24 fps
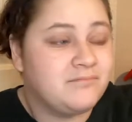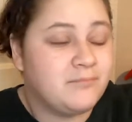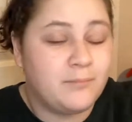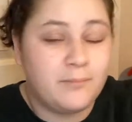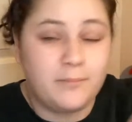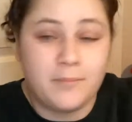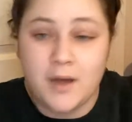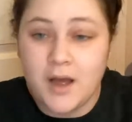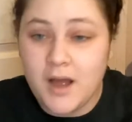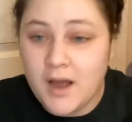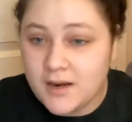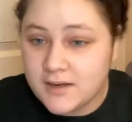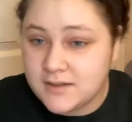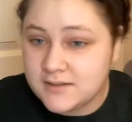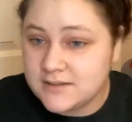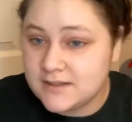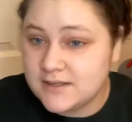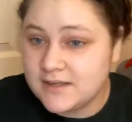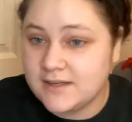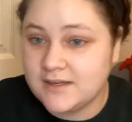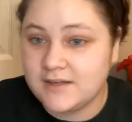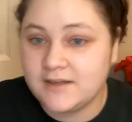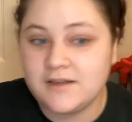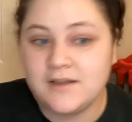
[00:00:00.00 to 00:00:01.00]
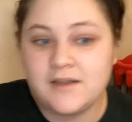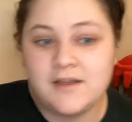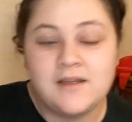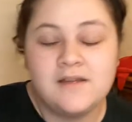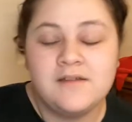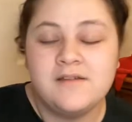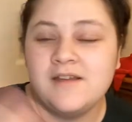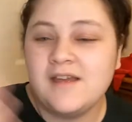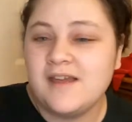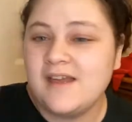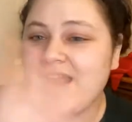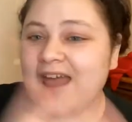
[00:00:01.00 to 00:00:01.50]
boxing,
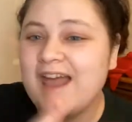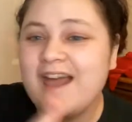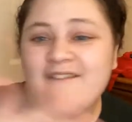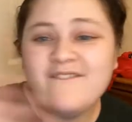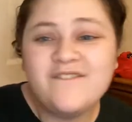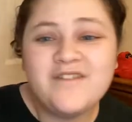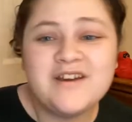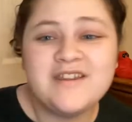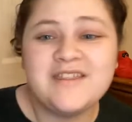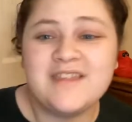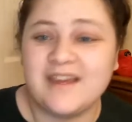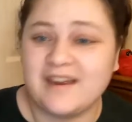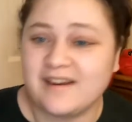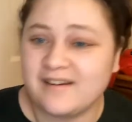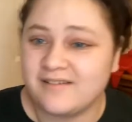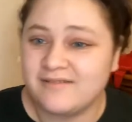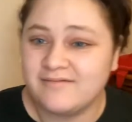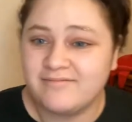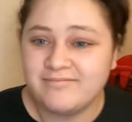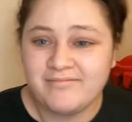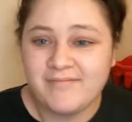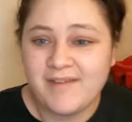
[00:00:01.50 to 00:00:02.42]
everything.